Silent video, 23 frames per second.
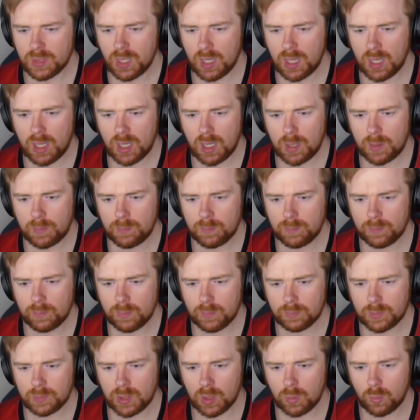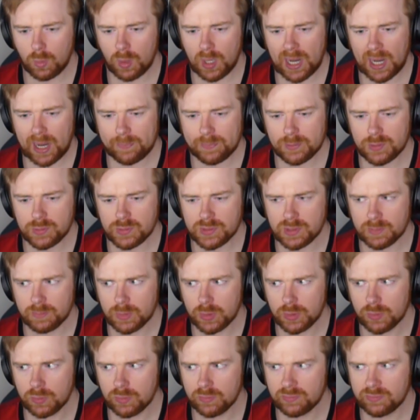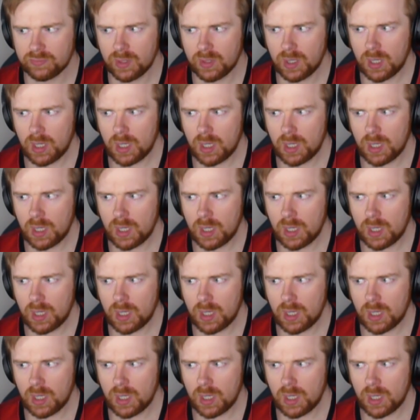you know, what happened with the move.